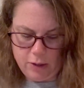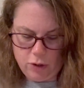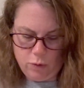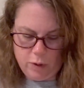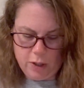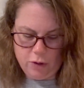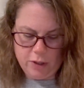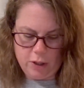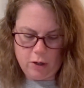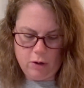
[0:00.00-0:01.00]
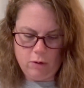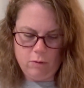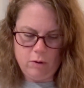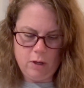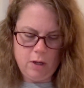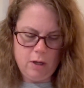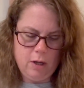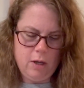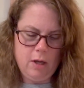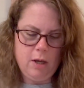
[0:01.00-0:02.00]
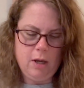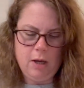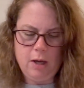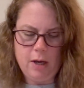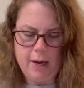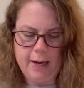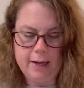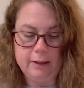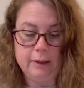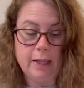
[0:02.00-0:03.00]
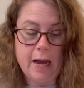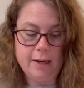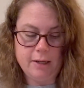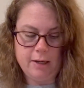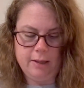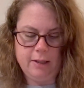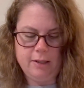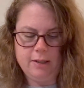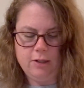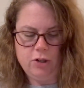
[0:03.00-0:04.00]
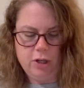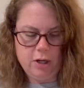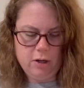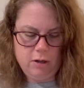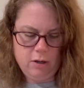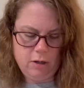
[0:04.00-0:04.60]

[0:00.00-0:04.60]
2 years ago. I got a lot done on this year.